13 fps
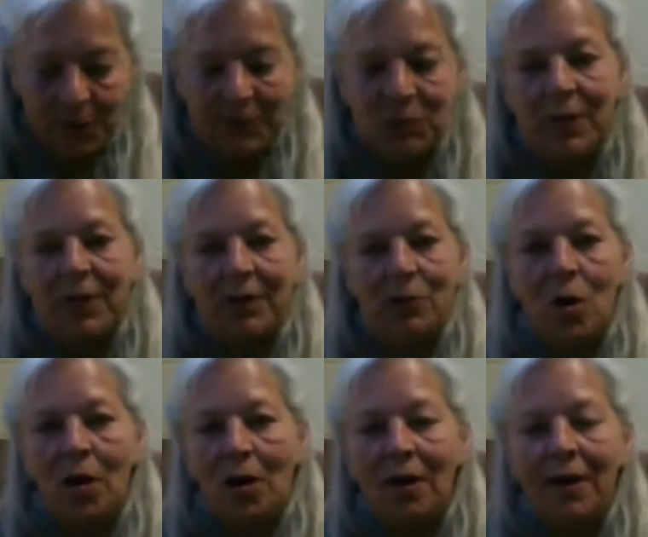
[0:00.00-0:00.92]
between
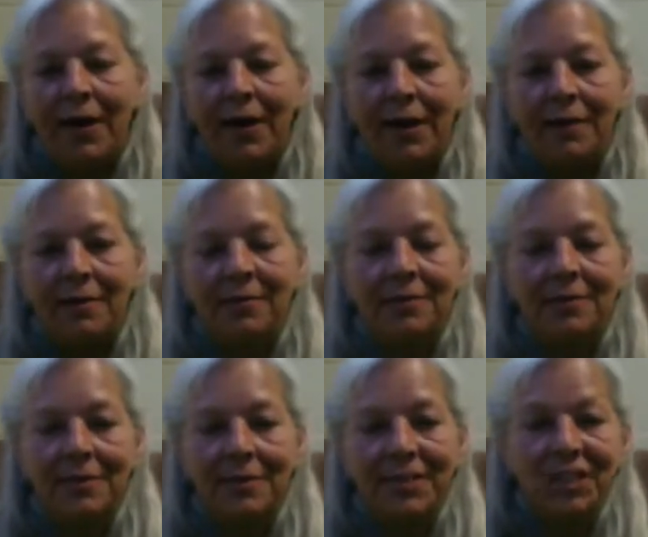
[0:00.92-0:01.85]
raw honey and
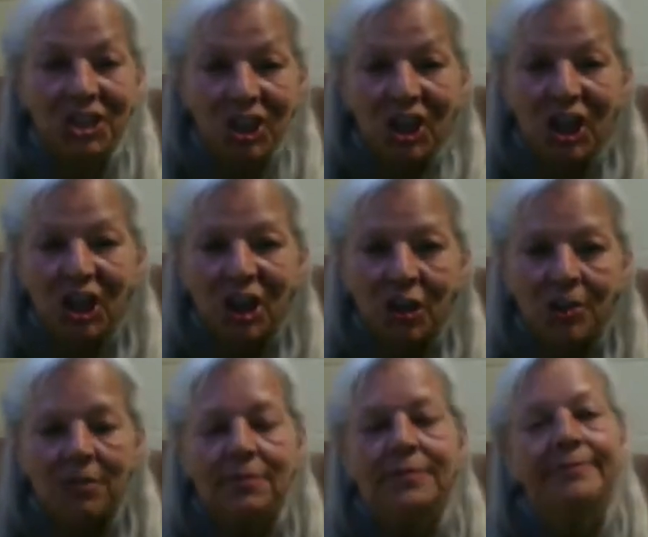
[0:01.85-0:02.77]
sugar,
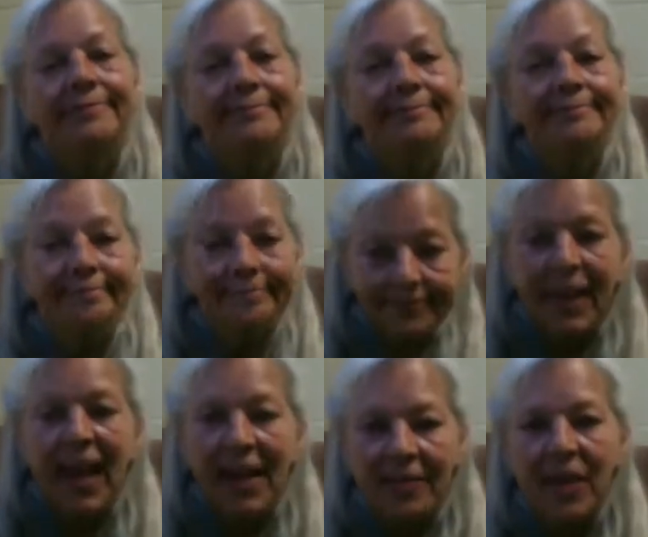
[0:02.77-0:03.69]

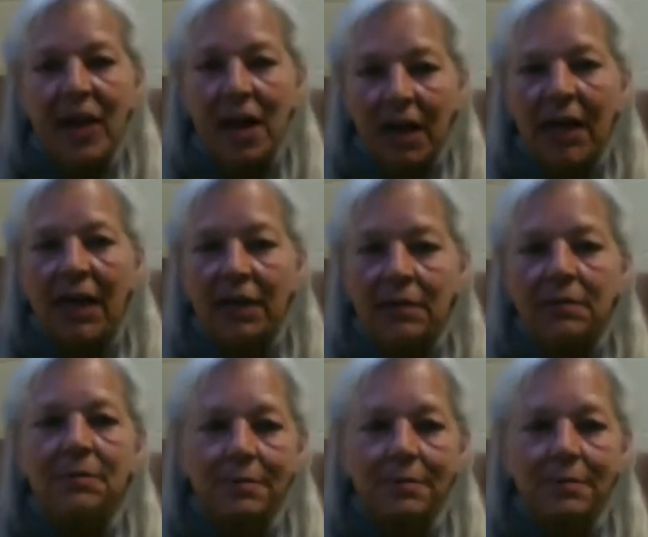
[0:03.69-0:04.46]
have the honey.